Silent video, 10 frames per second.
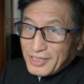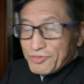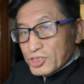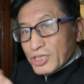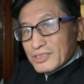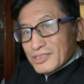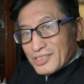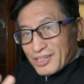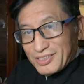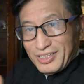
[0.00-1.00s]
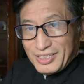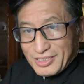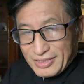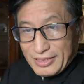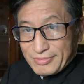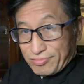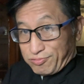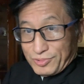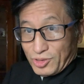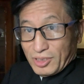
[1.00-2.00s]
If you change the technique, then
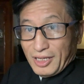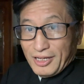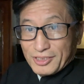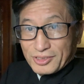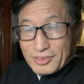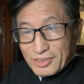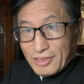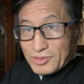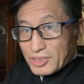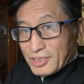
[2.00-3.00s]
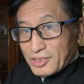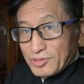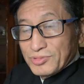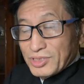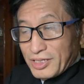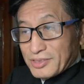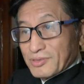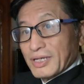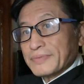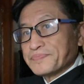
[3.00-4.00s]
you're lost. How are you going to do things,
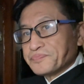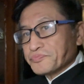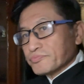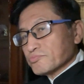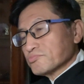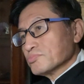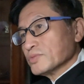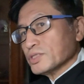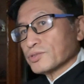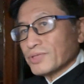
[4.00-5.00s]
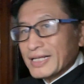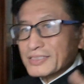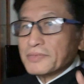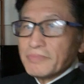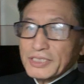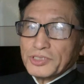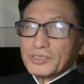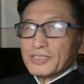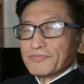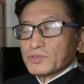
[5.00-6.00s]
right? So that's the major
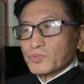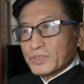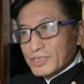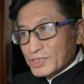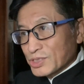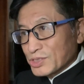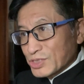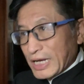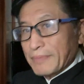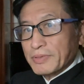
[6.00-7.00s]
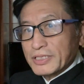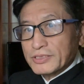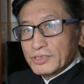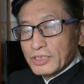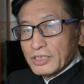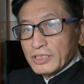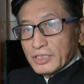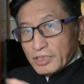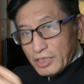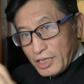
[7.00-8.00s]
difference when the Japanese
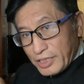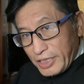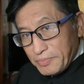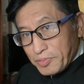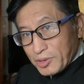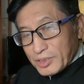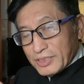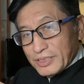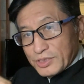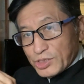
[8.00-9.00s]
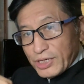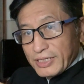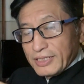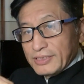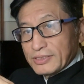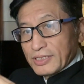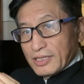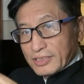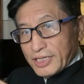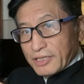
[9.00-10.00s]
imported this Chinese
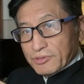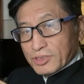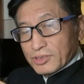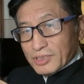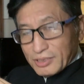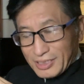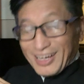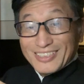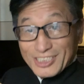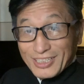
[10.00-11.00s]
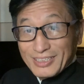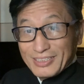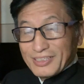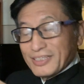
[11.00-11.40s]
character, the kanji.